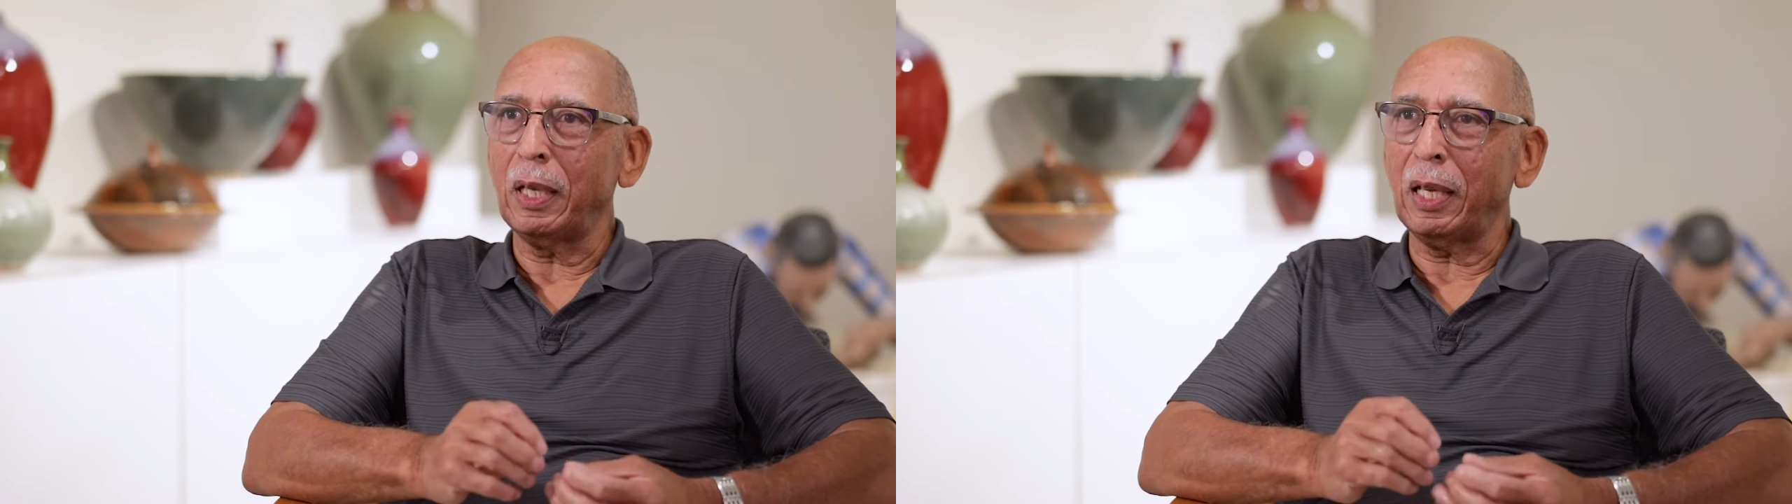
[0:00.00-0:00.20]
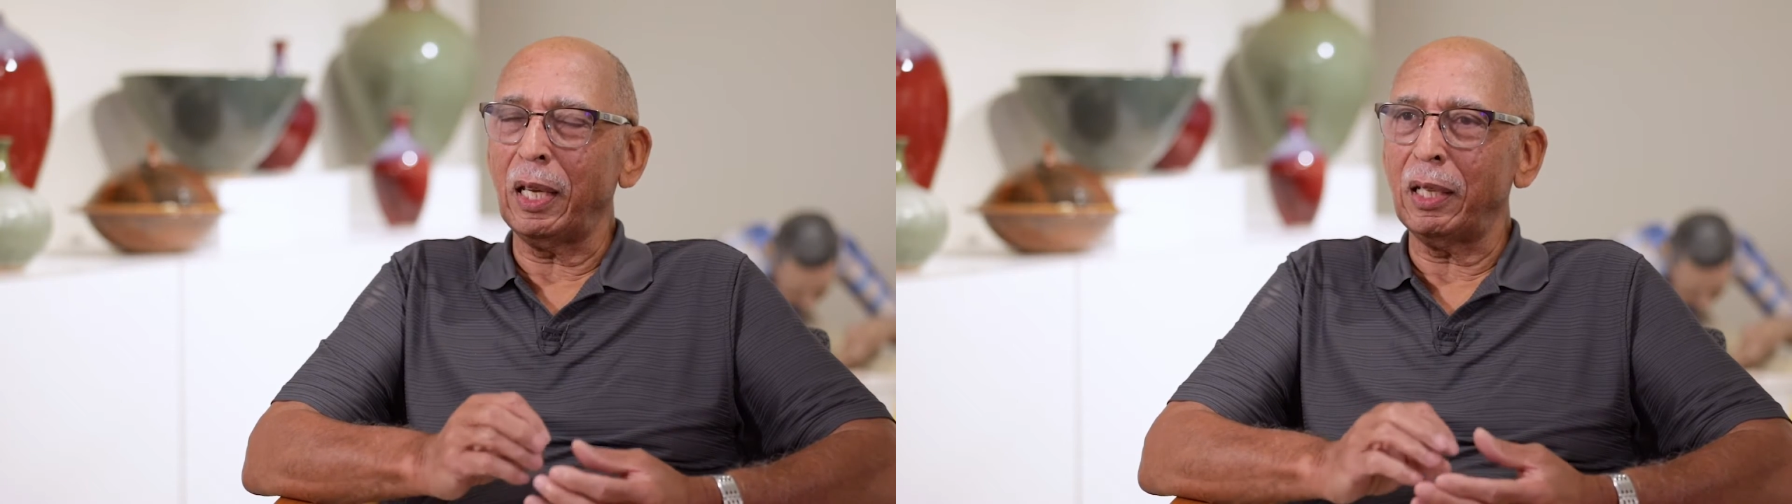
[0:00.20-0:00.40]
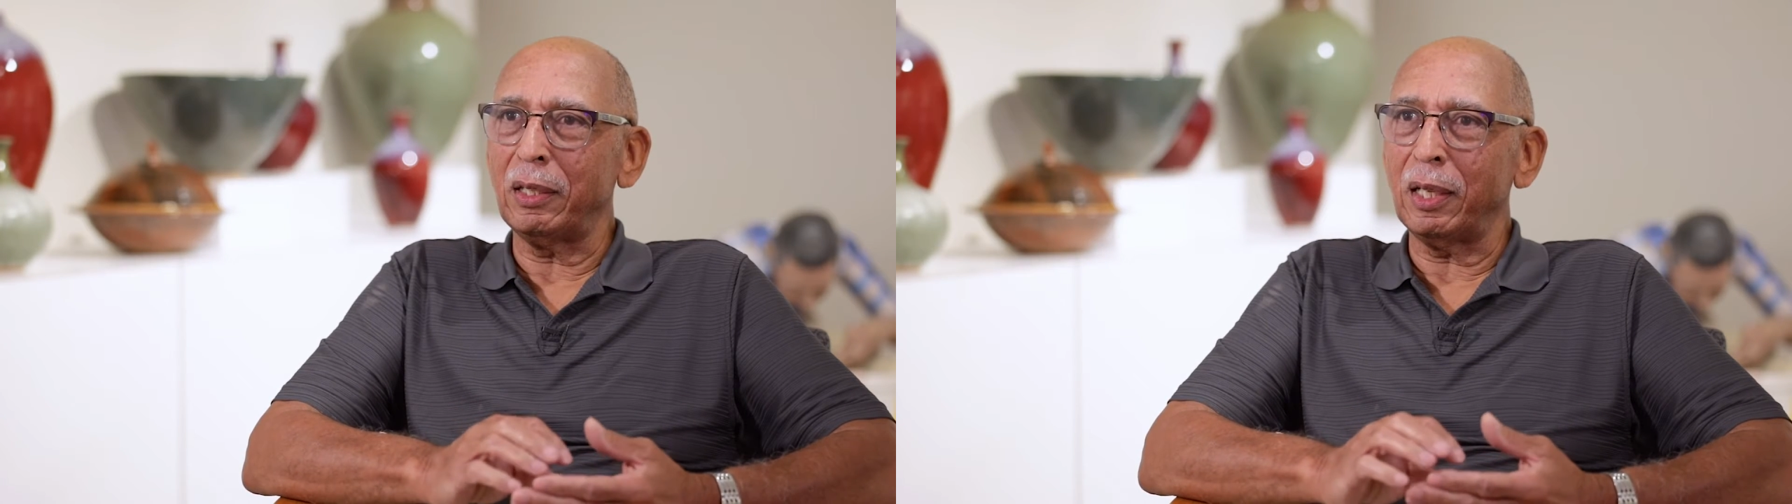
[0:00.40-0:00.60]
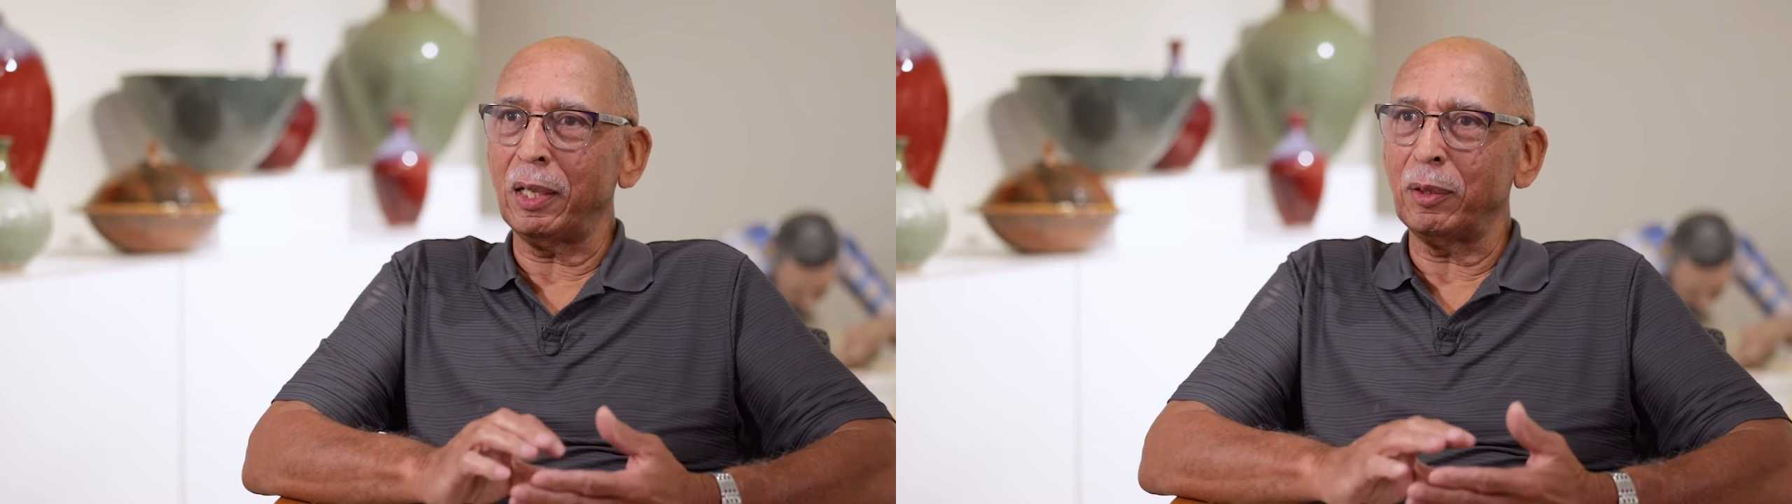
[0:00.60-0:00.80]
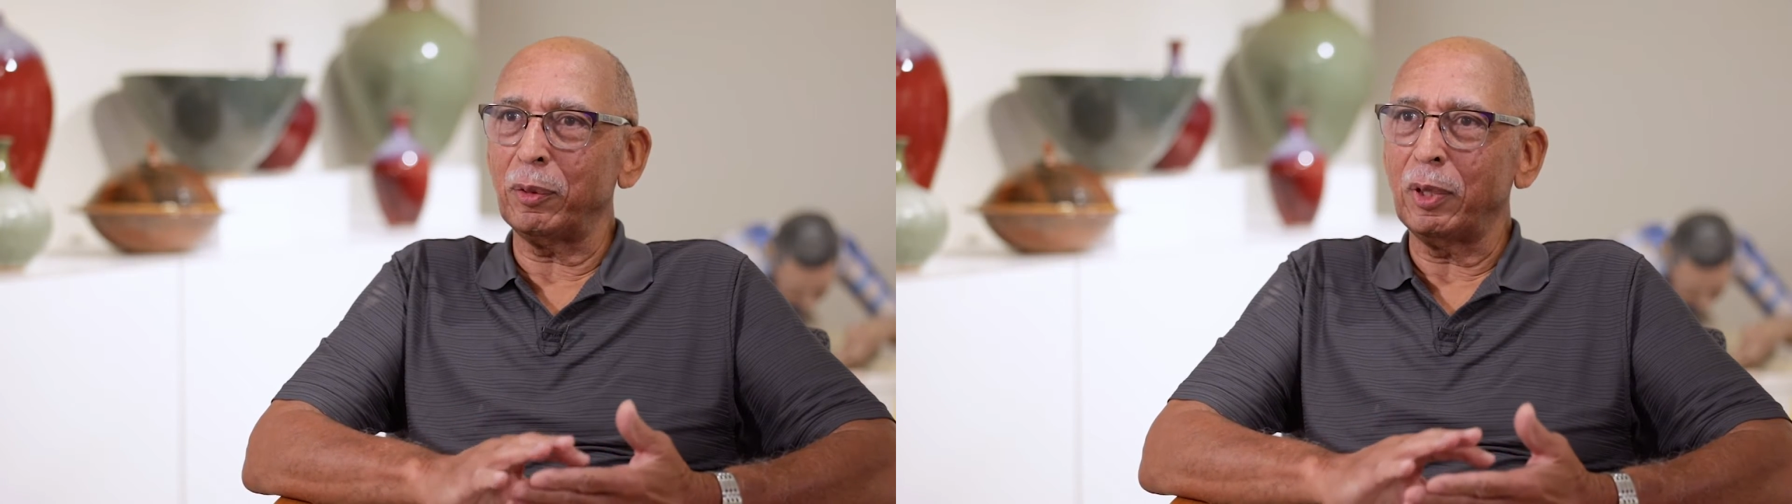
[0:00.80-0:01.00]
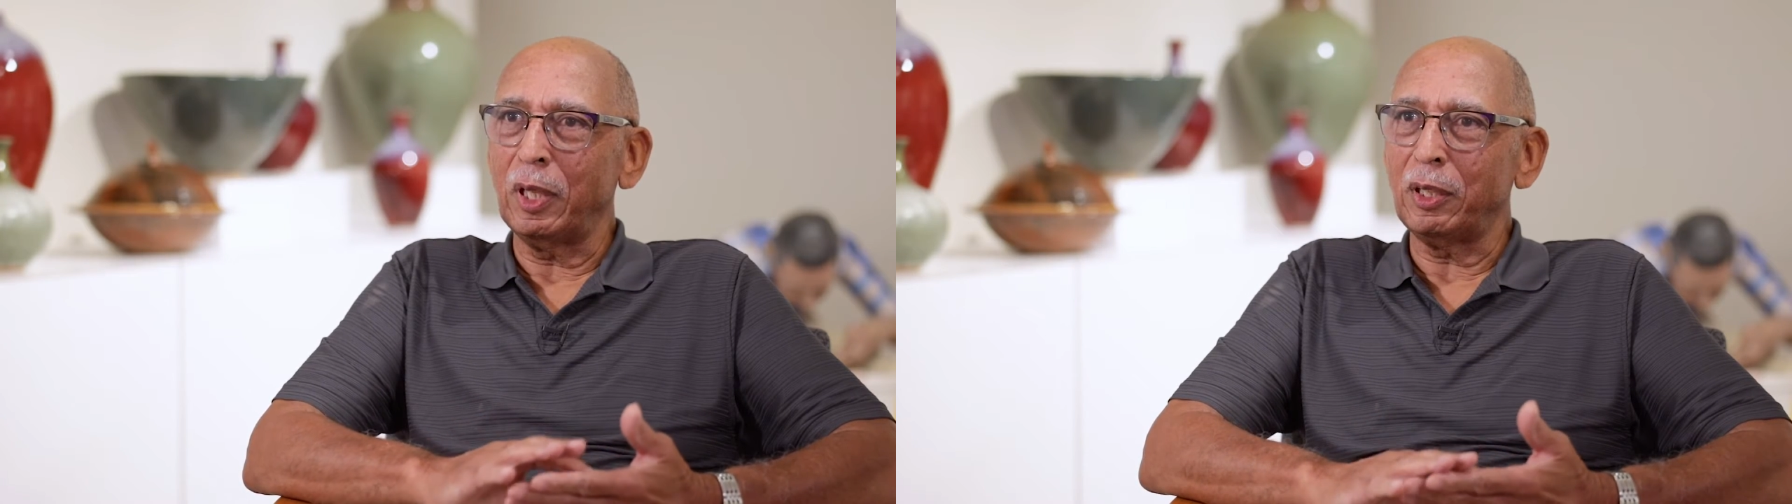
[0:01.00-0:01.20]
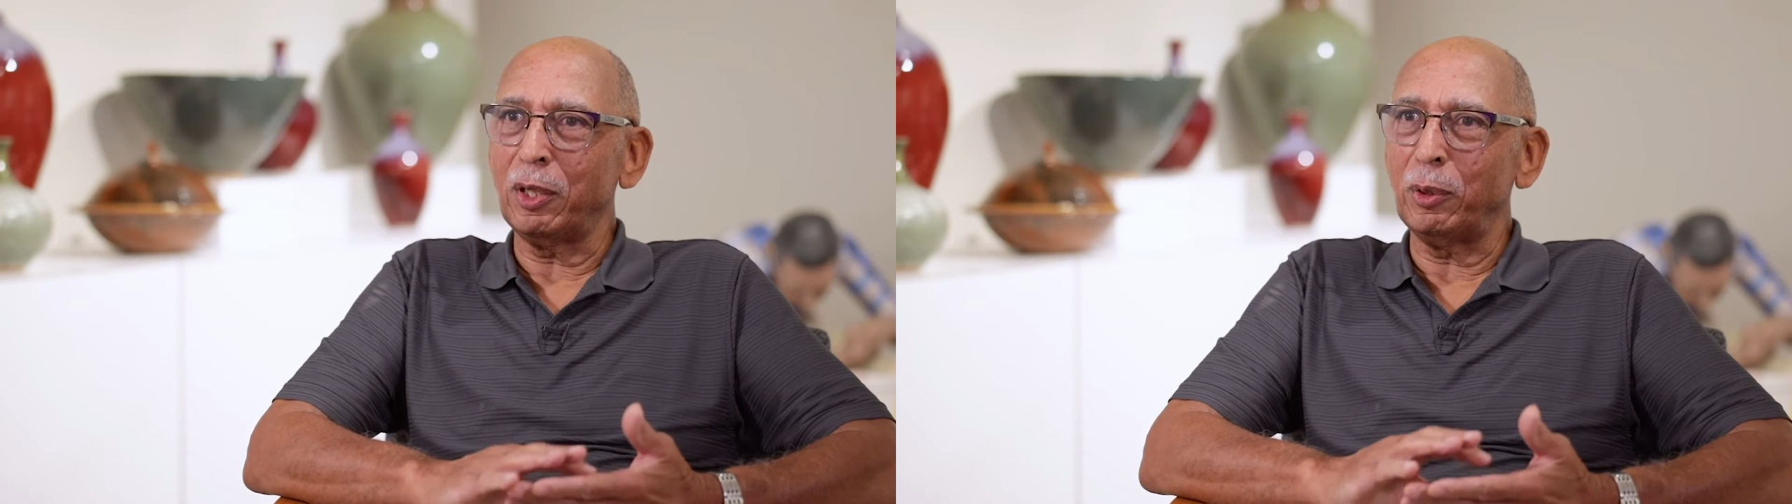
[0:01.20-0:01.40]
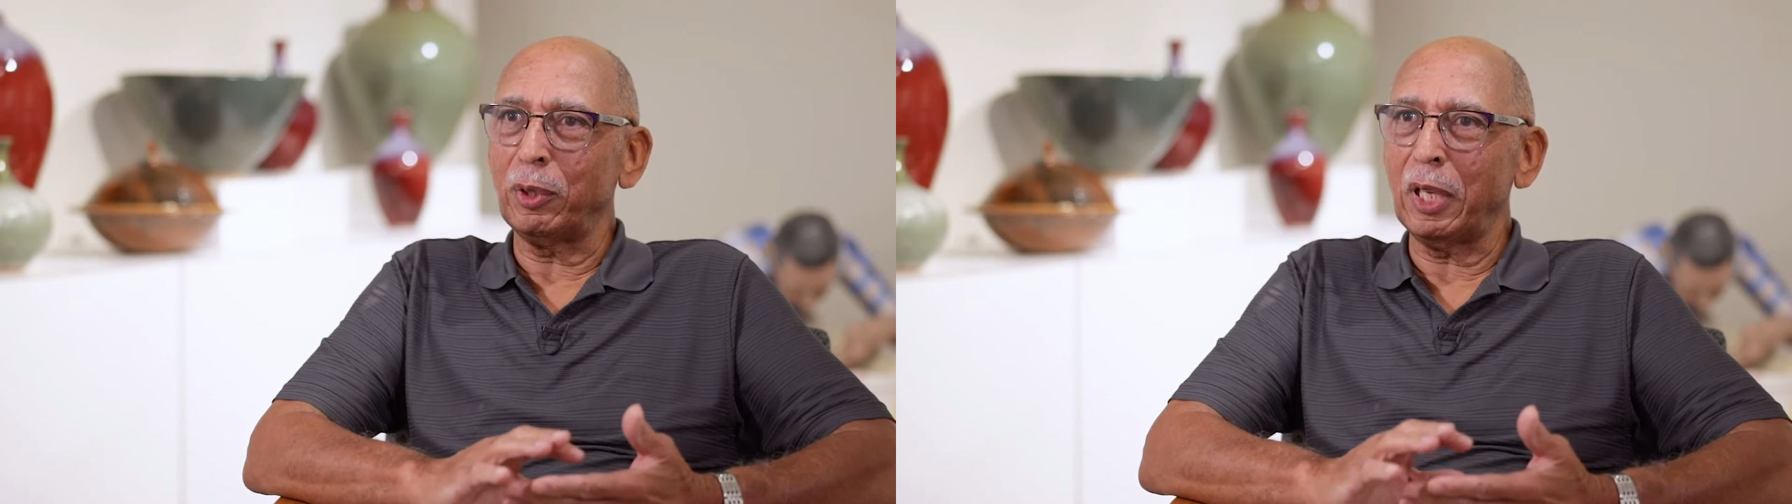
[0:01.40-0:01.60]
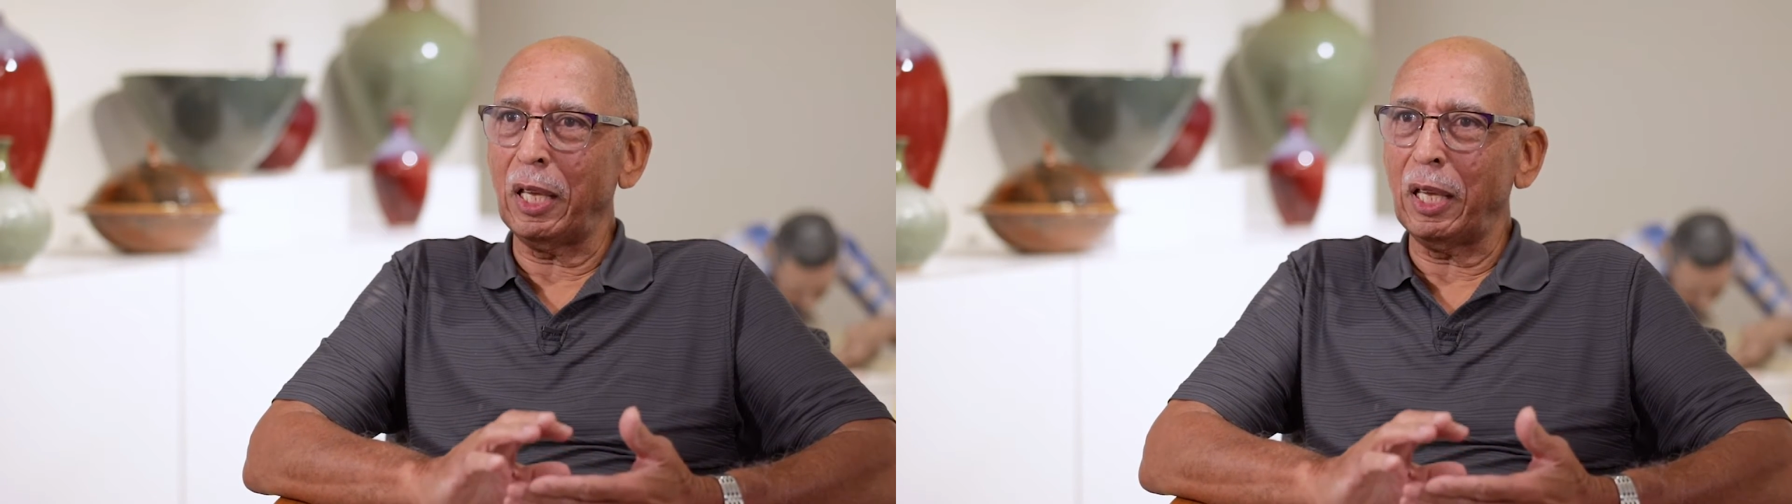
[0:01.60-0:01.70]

and to